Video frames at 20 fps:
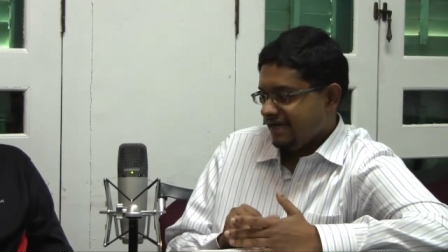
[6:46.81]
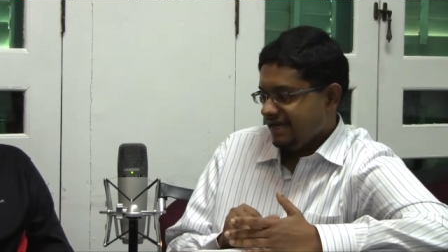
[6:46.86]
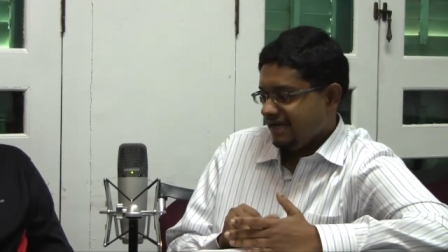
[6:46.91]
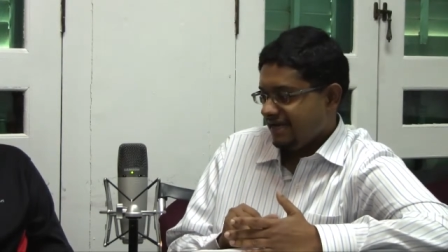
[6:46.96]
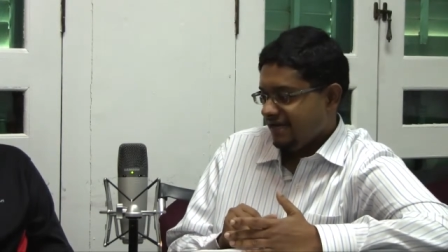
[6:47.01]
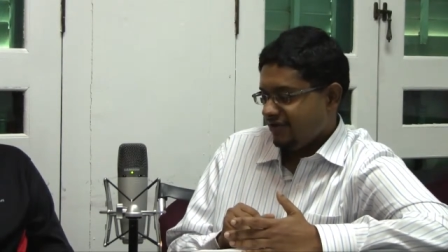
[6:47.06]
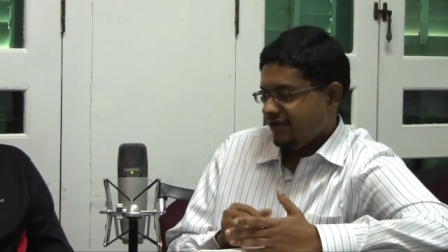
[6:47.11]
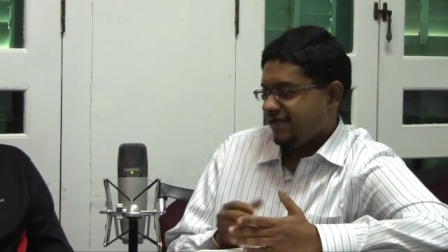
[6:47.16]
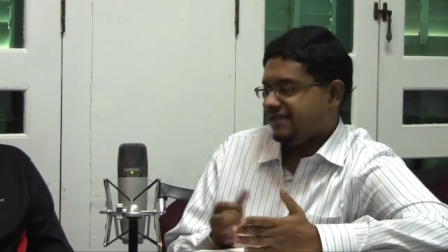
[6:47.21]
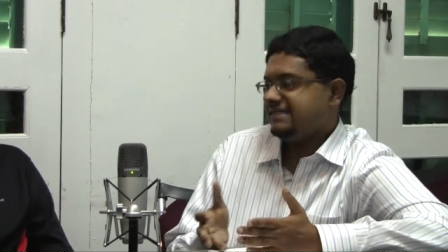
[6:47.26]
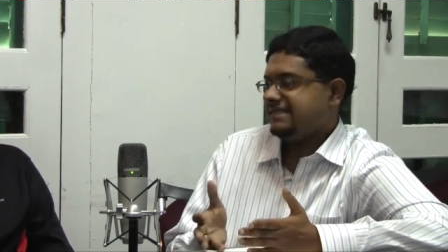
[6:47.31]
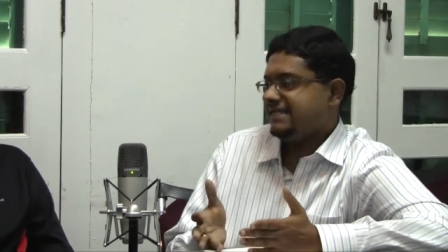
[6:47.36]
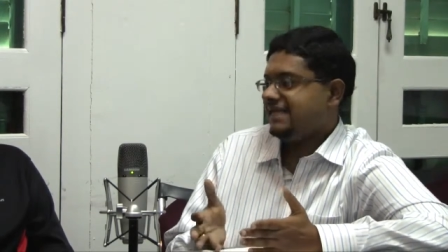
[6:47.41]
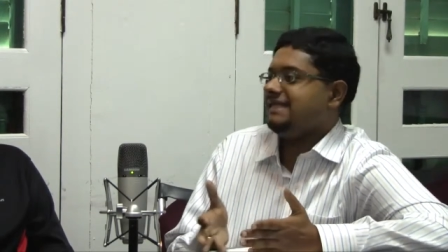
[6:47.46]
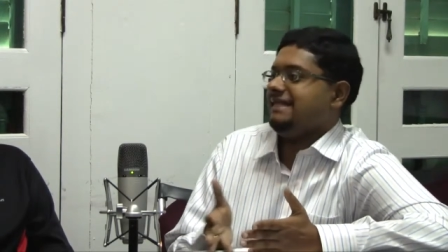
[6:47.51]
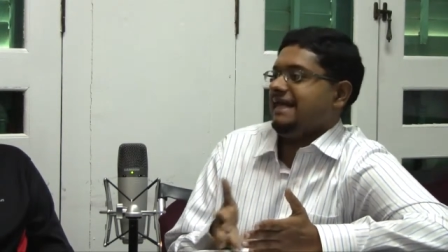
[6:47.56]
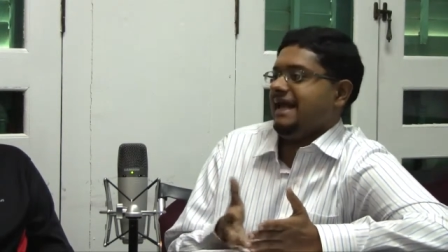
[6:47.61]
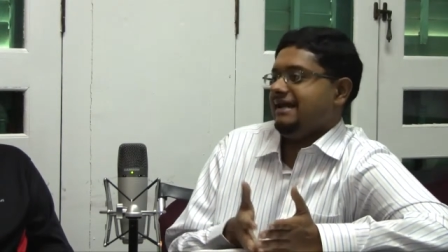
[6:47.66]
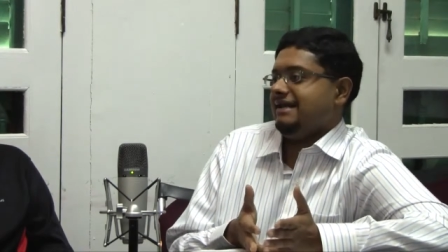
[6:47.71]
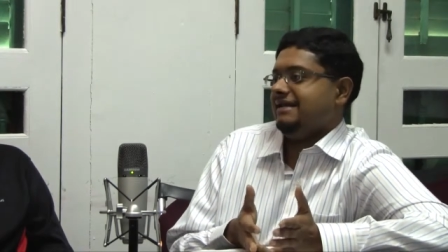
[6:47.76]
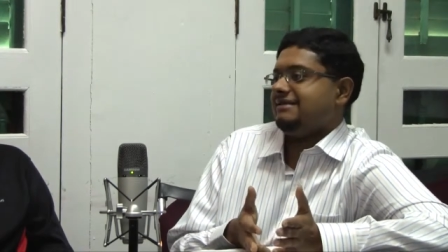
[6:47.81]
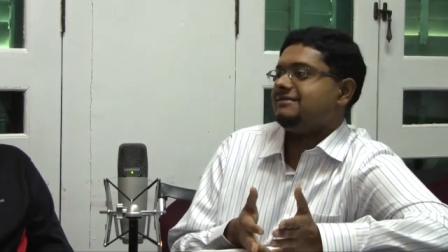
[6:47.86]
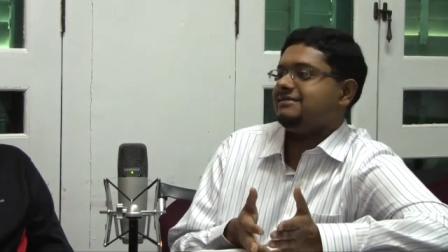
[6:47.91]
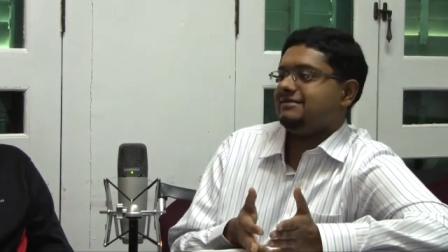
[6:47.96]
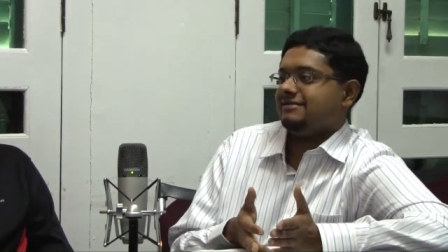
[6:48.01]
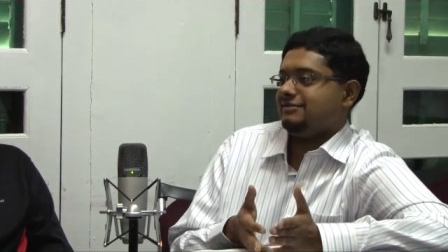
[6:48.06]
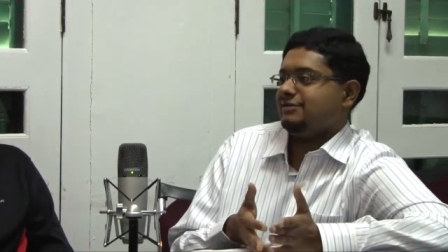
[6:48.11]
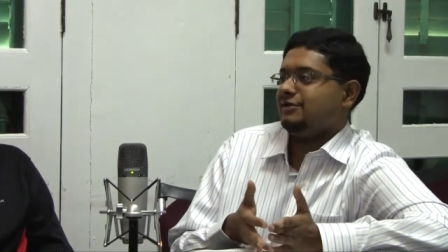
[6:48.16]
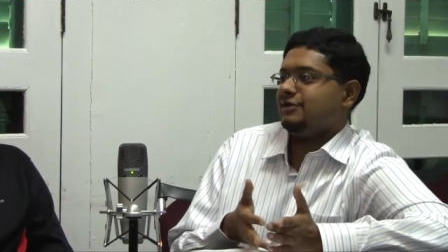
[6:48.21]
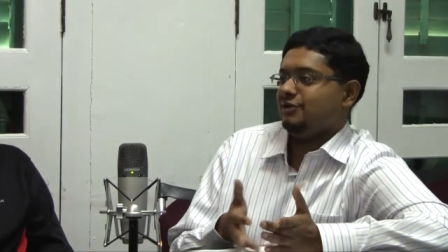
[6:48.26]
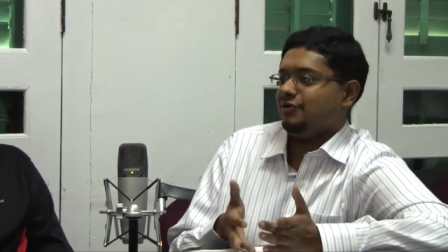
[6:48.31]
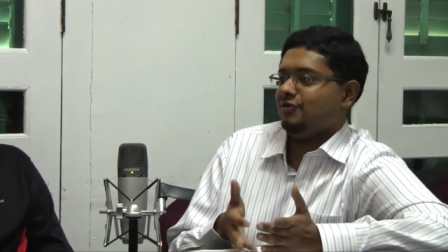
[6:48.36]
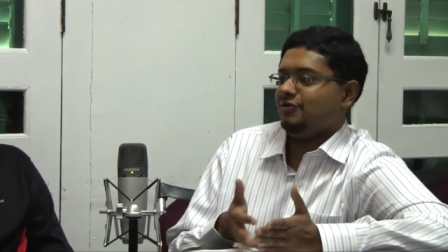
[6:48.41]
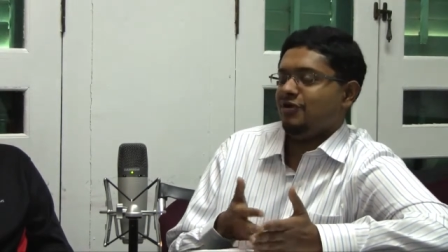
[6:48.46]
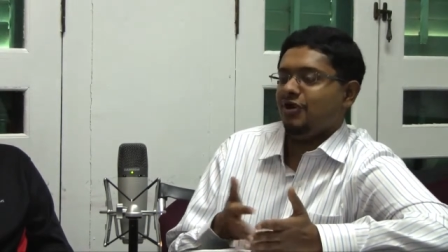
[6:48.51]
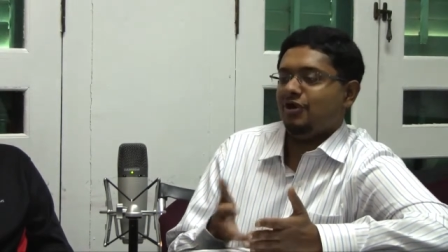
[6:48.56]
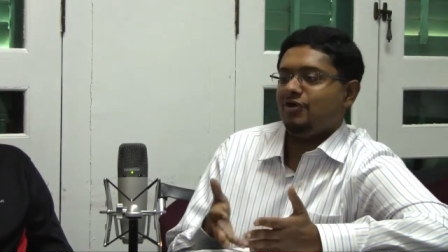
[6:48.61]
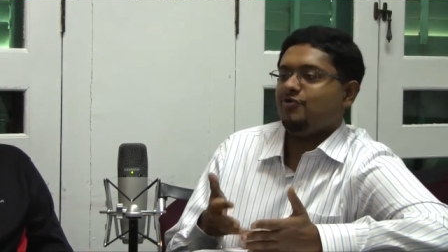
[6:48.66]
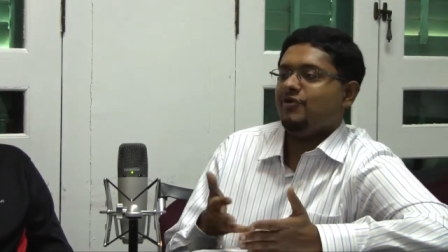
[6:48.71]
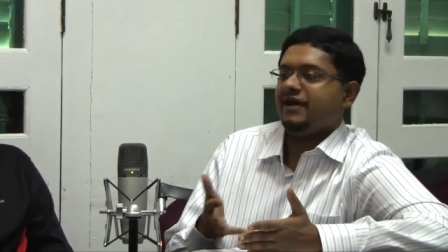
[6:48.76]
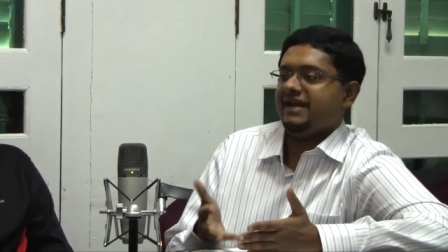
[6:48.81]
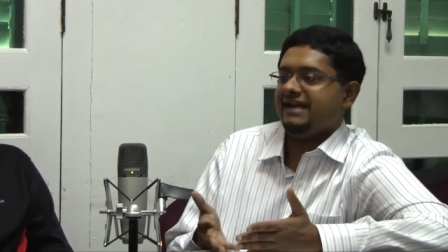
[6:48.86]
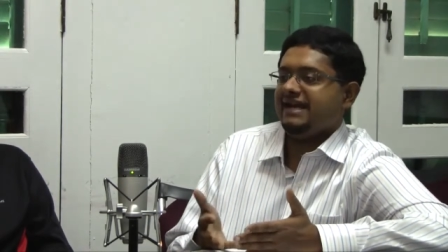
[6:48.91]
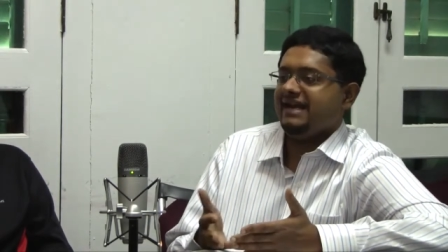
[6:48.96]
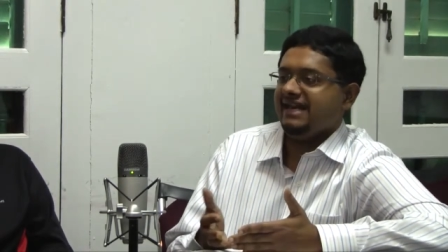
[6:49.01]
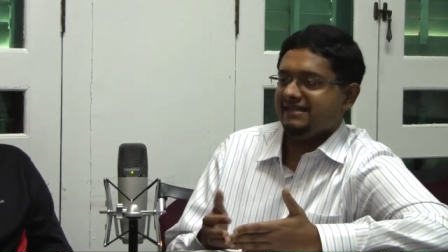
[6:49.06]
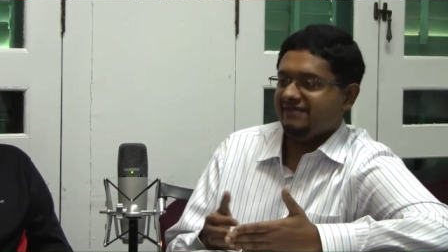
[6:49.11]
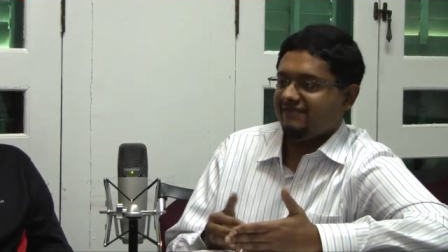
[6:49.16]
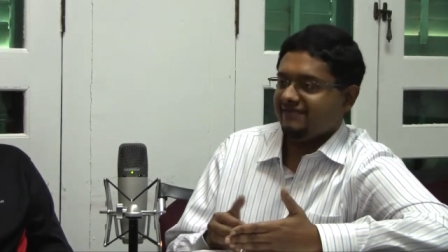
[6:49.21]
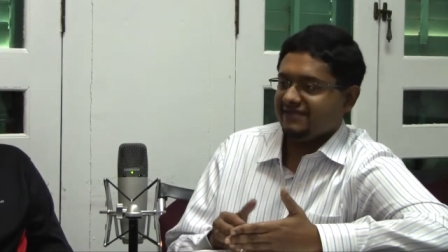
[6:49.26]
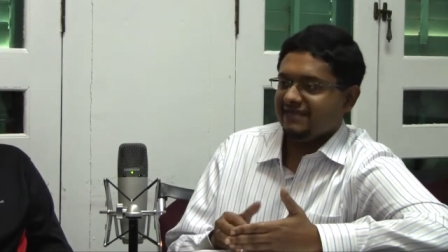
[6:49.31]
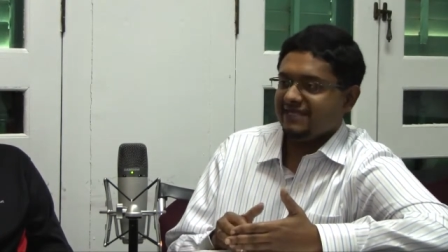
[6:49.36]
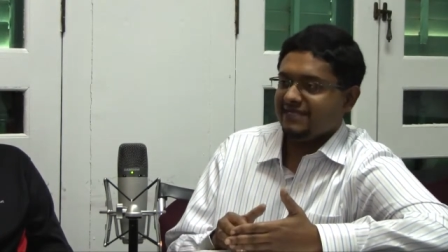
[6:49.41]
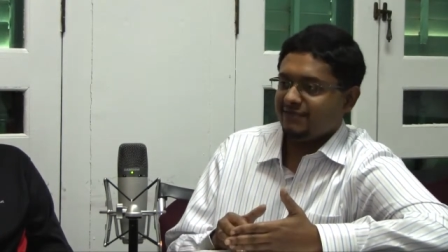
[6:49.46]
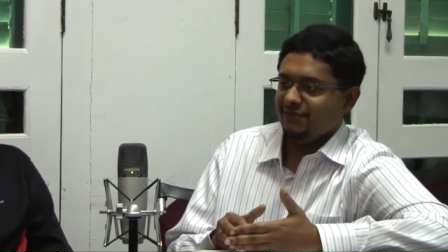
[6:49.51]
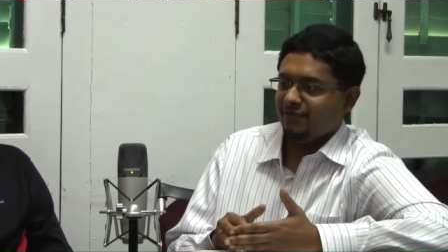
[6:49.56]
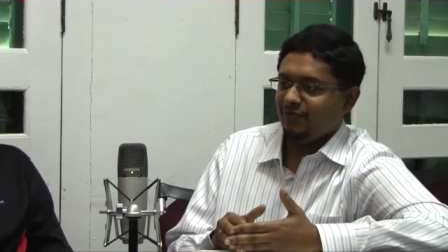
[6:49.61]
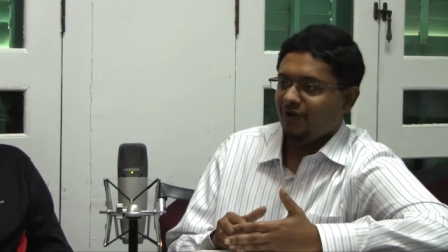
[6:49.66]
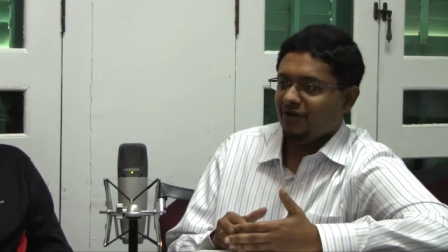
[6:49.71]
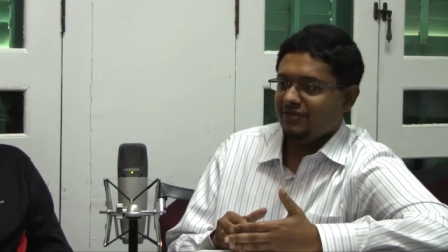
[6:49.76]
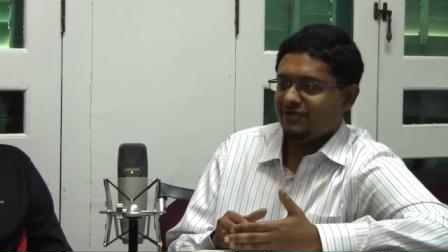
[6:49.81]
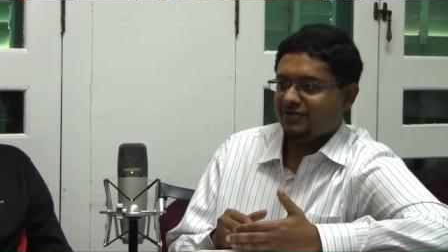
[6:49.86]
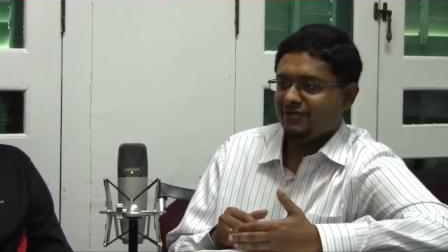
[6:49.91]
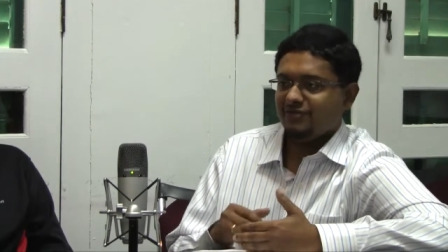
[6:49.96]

You can see that it's not quite getting the results we want.